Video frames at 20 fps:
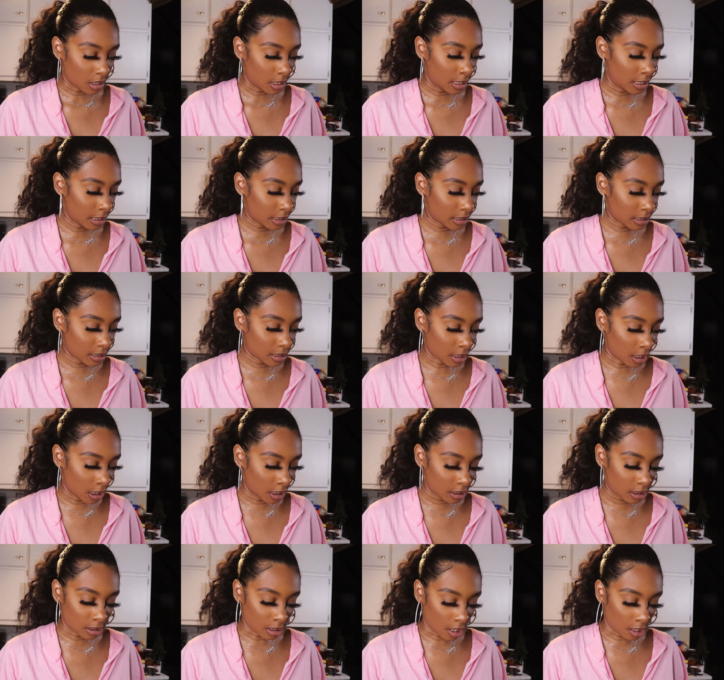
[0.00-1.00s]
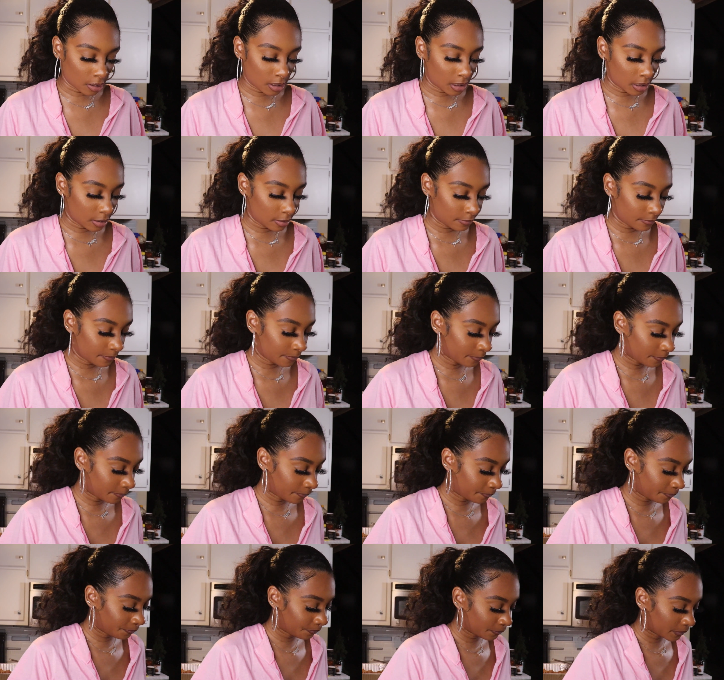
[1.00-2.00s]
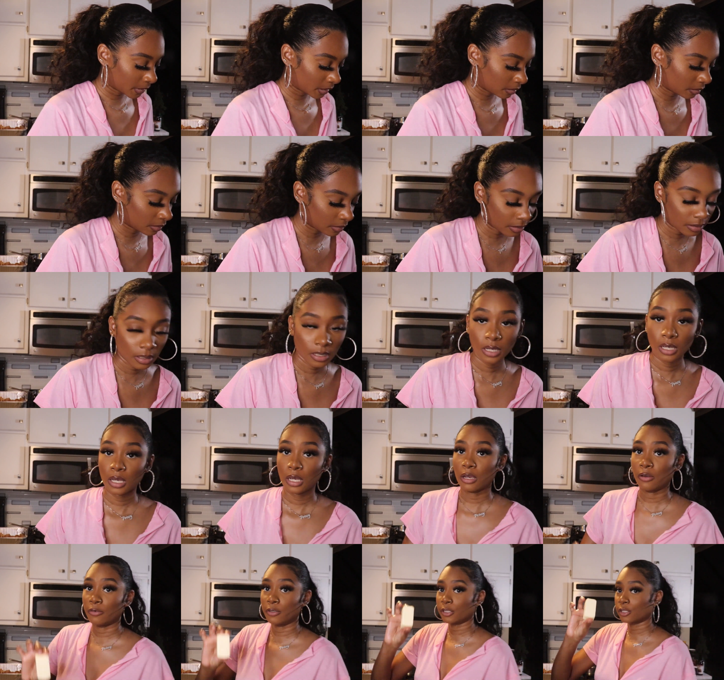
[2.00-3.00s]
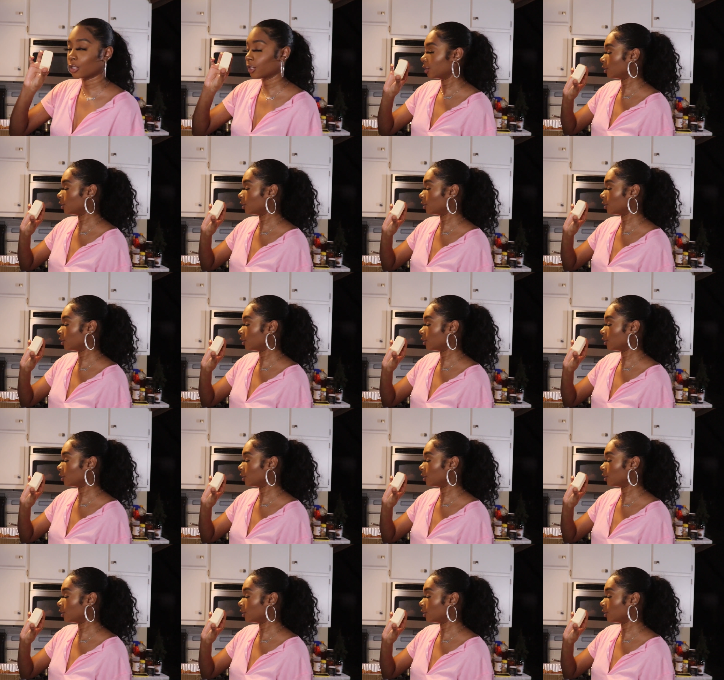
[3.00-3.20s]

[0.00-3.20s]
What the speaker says: And this is unsalted. We're just